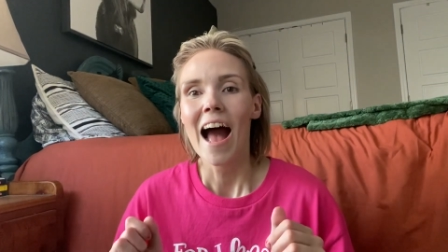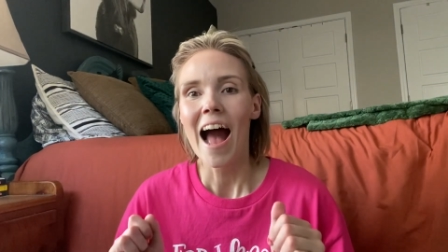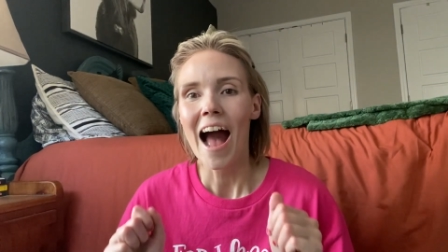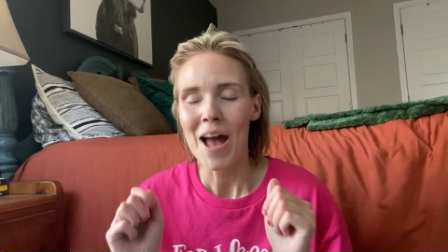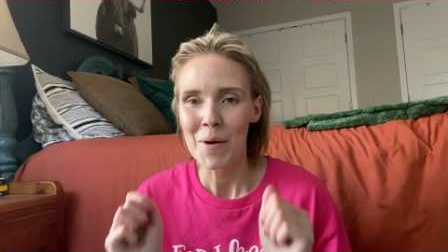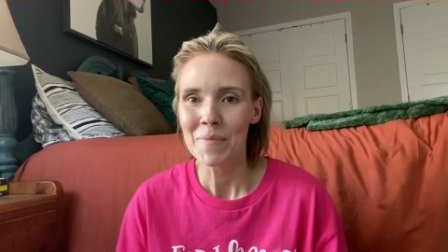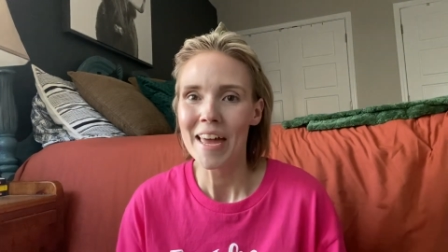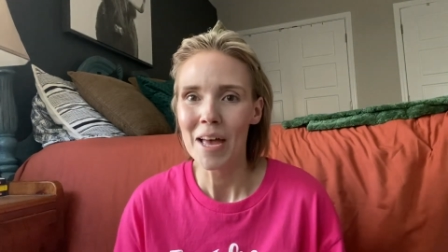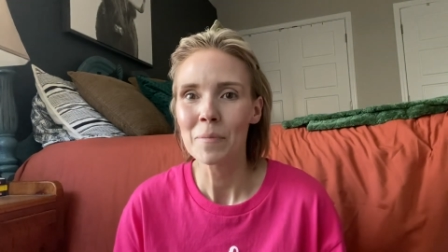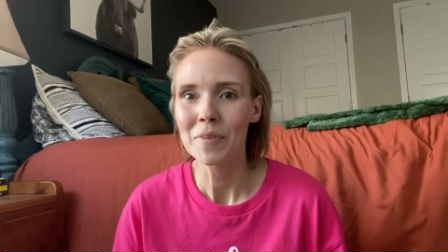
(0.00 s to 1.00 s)
I hope that
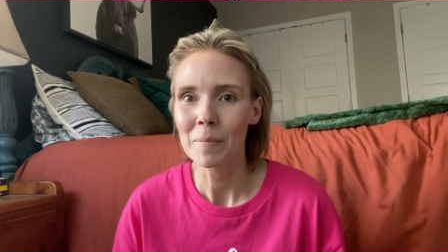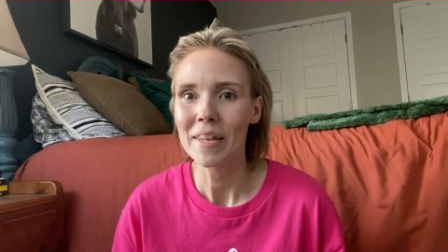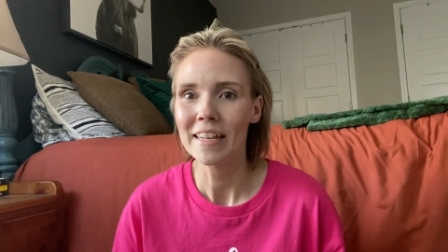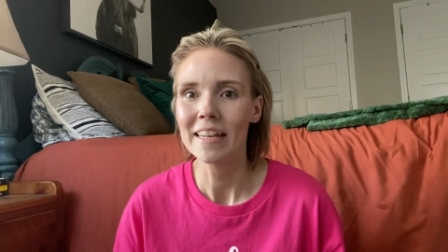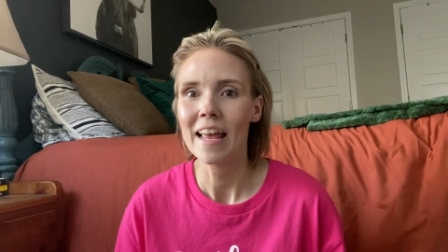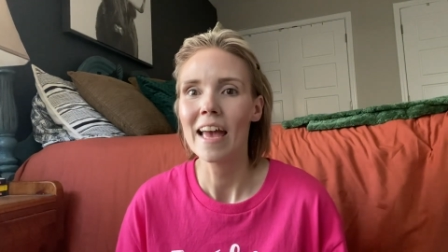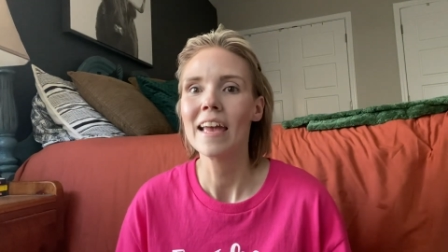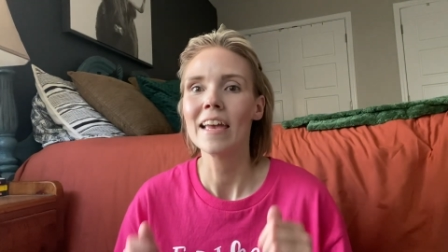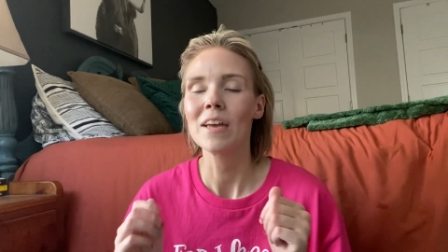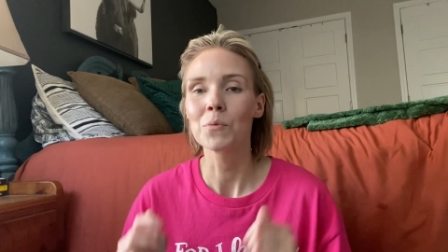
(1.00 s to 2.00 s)
helps somebody
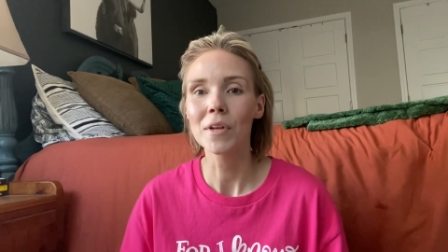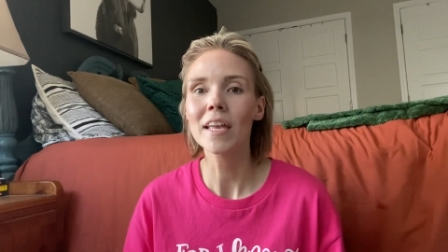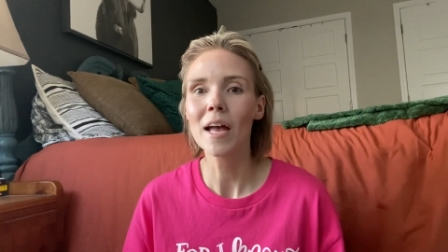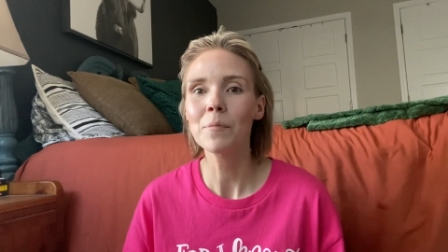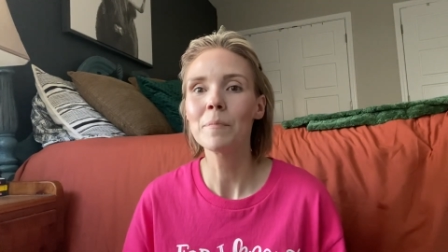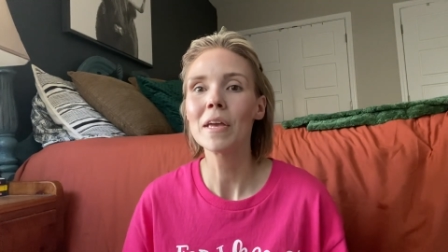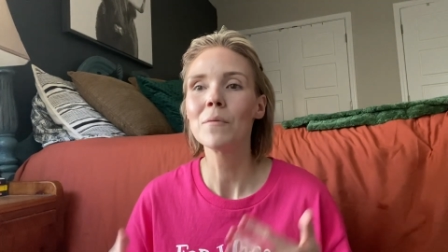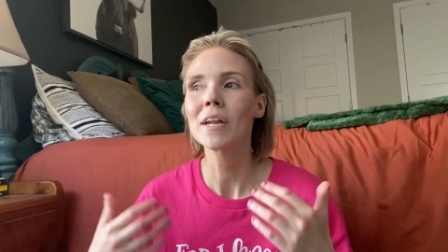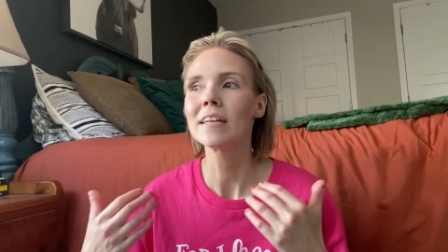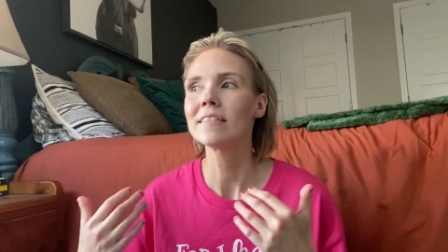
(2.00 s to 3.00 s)
today. It really helped me
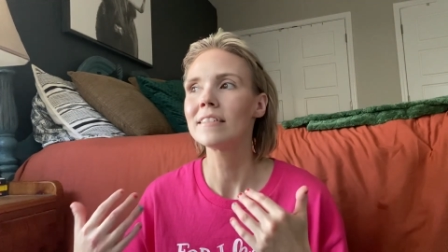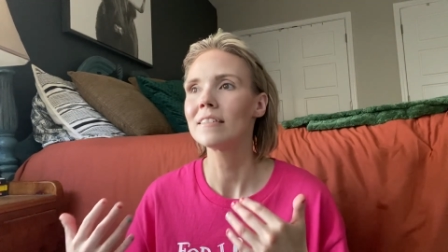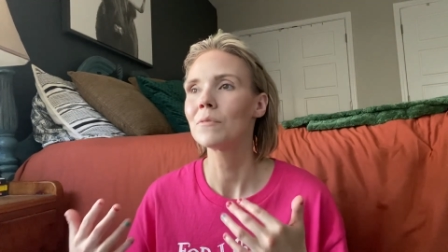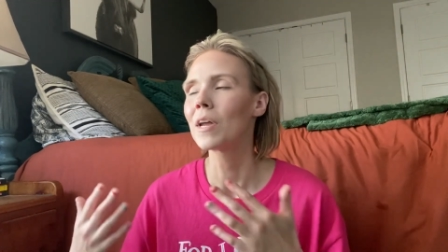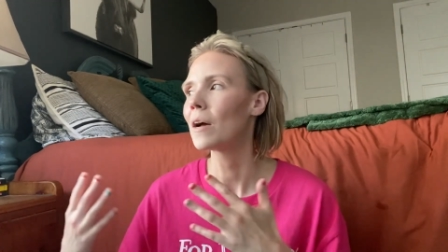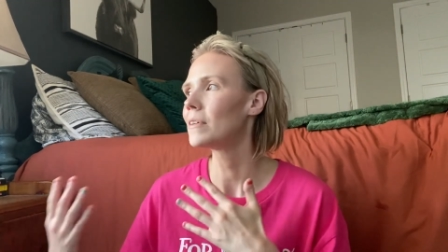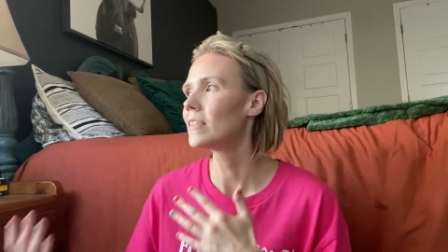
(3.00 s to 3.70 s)
when I was